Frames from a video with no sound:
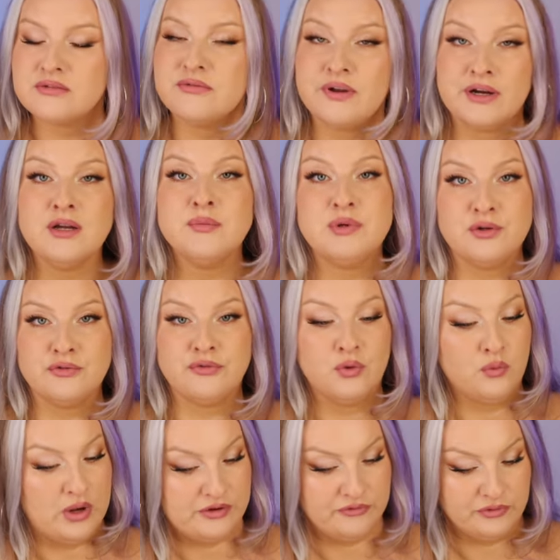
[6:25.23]
a very
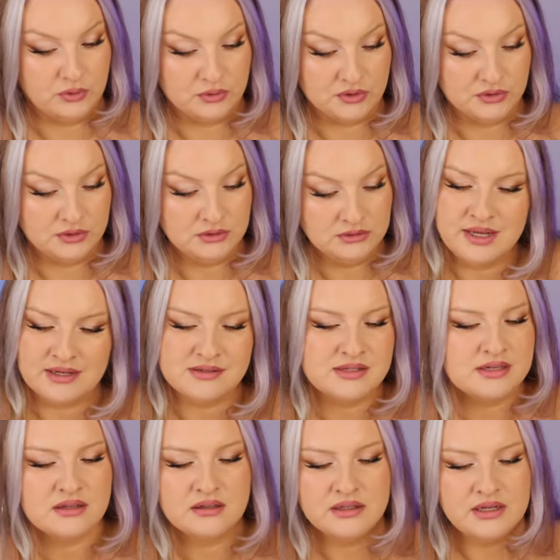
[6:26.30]
beautiful white floral. Yeah,
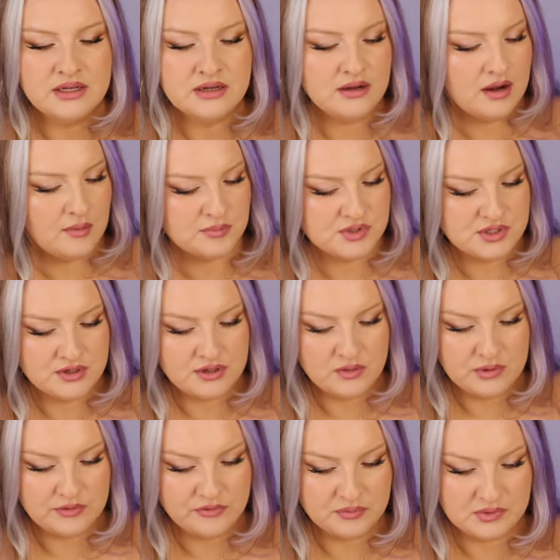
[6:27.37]
see, Clinique, I'm steering
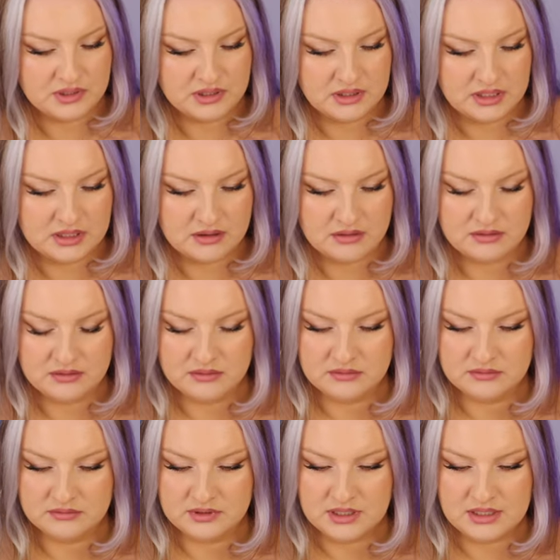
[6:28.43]
away from Clinique.
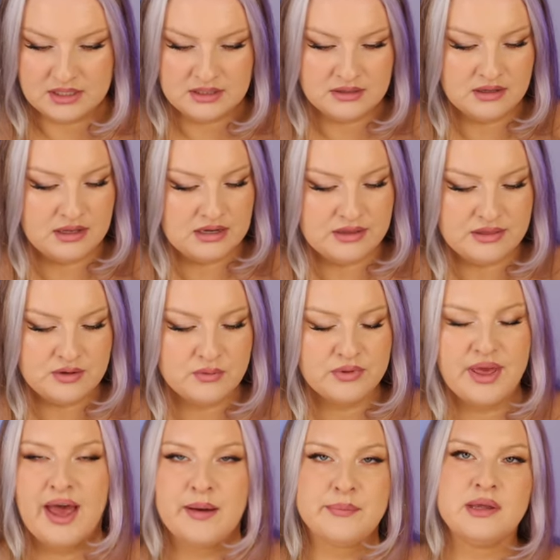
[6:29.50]
Anything with
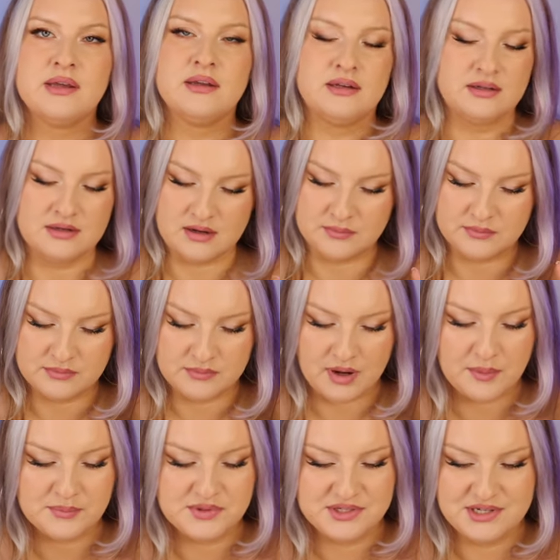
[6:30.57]
happy in it,
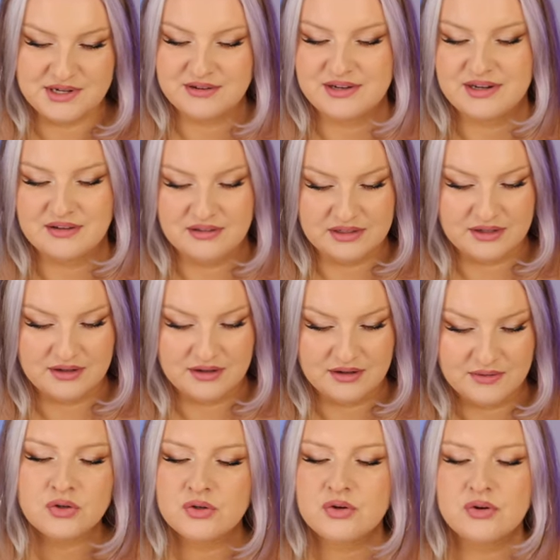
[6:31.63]
I'm steering
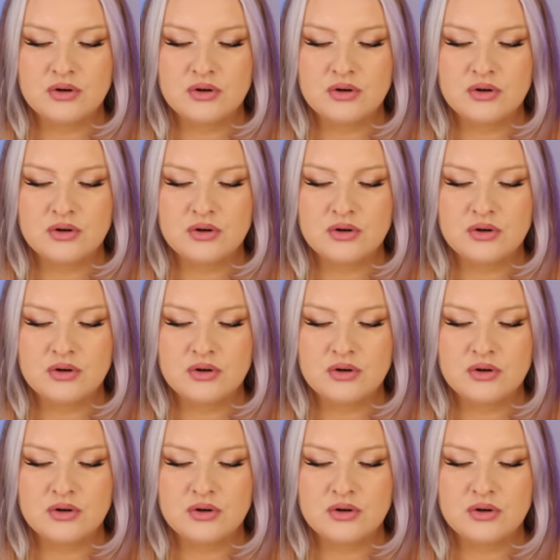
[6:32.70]
clear. Good